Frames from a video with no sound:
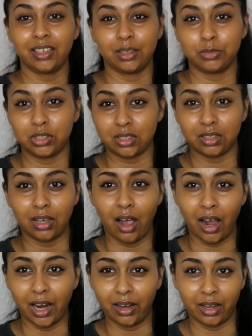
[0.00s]
and I'm just going to
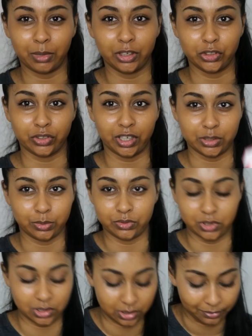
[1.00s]
highlight my under eyes with
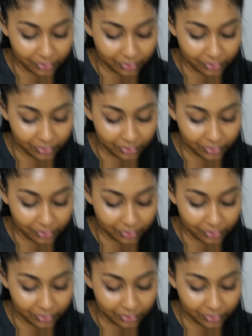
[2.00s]
just some